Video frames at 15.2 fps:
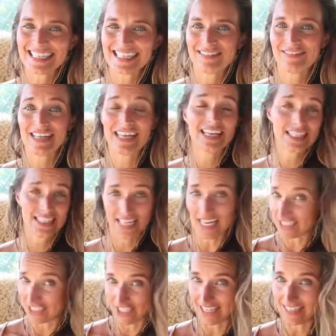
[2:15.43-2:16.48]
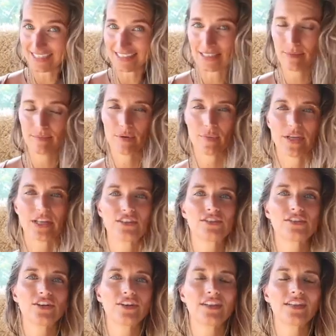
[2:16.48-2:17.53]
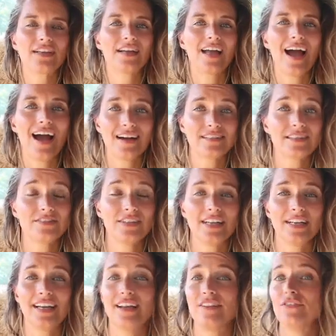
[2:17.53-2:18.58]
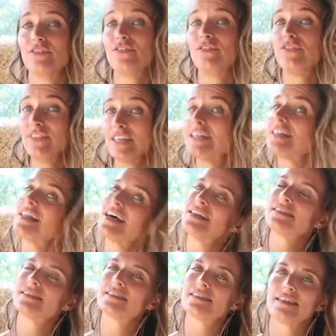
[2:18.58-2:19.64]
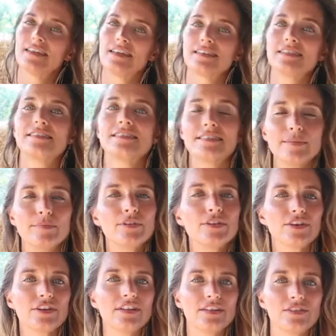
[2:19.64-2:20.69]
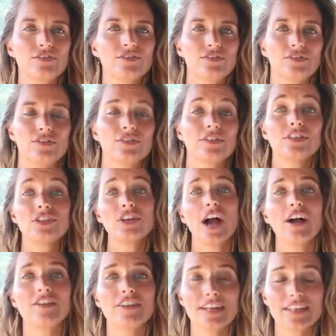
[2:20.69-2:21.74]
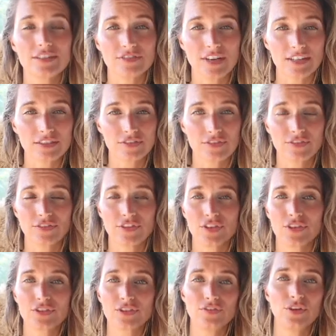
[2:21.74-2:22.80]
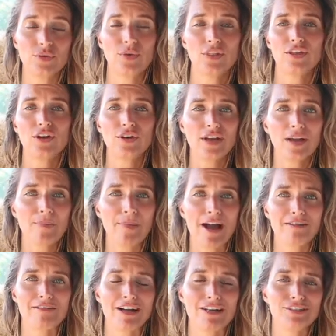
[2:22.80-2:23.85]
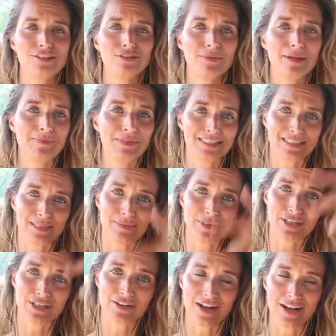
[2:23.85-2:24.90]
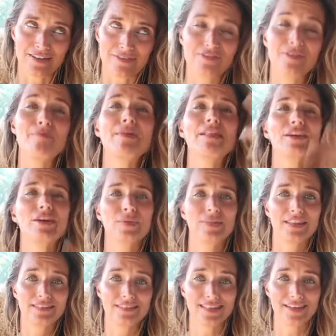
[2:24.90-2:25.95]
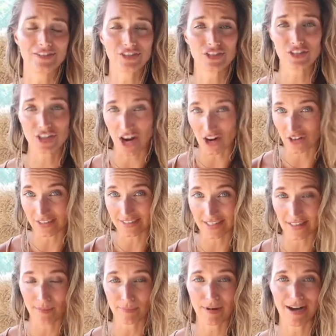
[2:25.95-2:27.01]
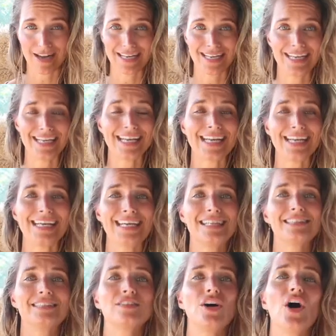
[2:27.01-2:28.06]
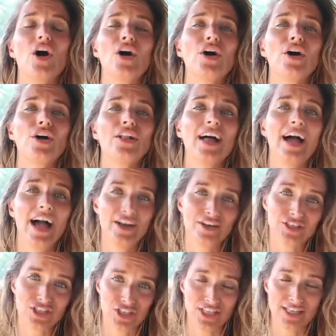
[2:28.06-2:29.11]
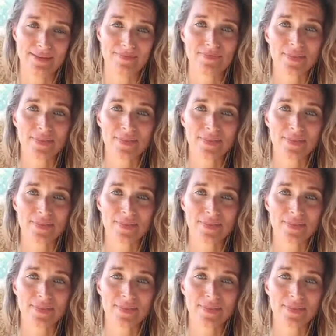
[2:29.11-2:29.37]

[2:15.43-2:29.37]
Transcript: we can't touch it, but we can certainly activate it and feel it. Similarly to the chakras, right? So for those of you with yogic backgrounds, you might be familiar with the 7 chakras in the body. It's all energy.